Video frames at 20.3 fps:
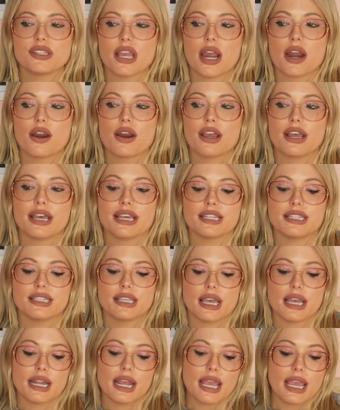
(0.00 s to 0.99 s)
Sarah had
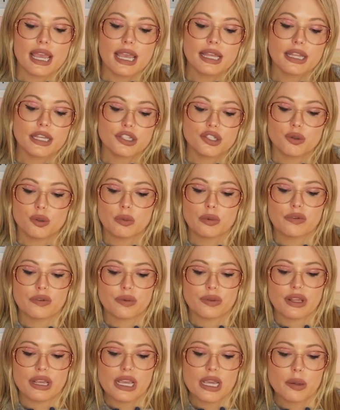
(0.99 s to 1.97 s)
said, hey, like do you want to move
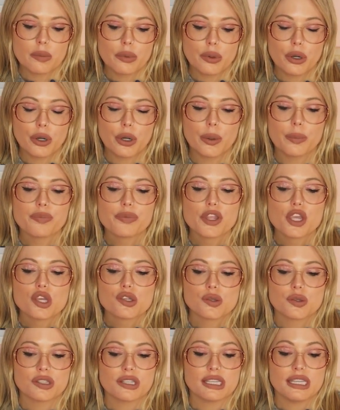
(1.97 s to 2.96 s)
in with Amber?
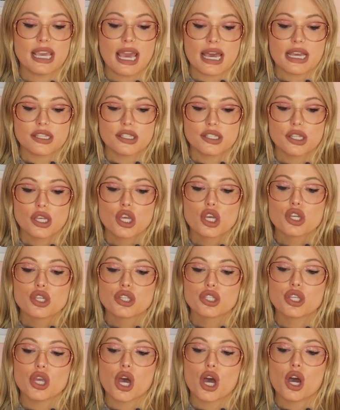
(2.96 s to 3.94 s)
So I was like, yes.
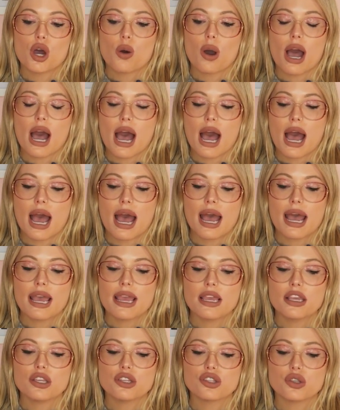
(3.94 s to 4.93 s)
So
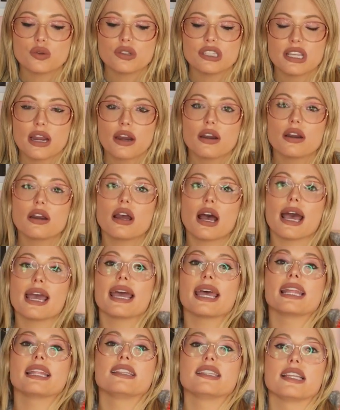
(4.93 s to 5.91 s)
Sarah, I
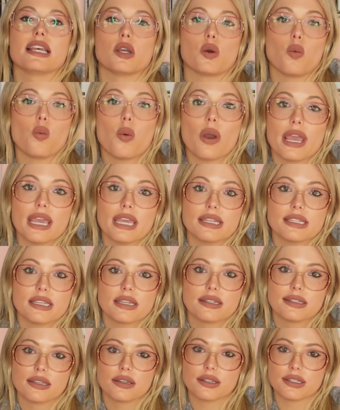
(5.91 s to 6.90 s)
had to like wait
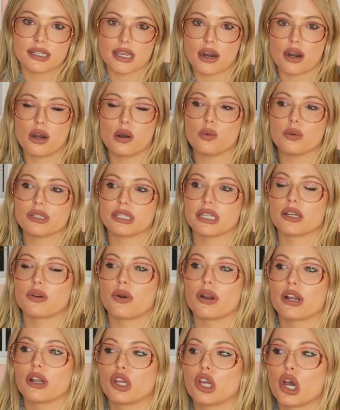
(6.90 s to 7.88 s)
until Sarah was like
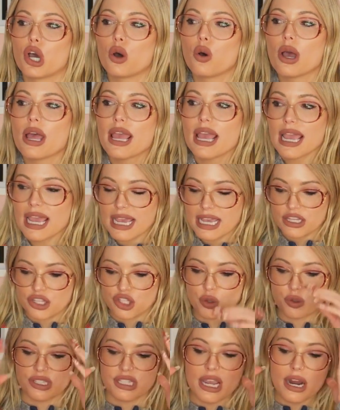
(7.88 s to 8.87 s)
ready to go.
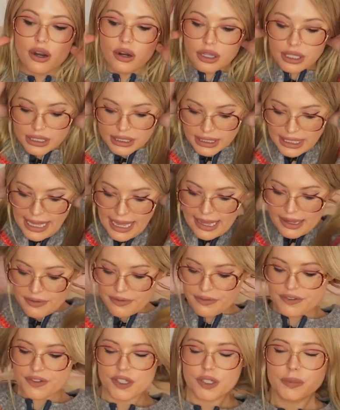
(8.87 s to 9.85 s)
So Sarah
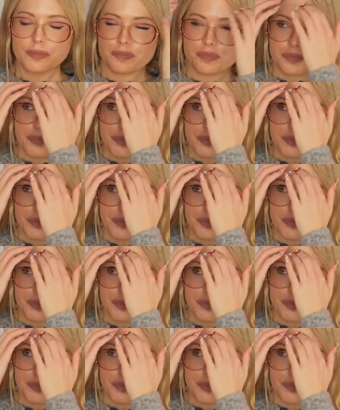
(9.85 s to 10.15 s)
left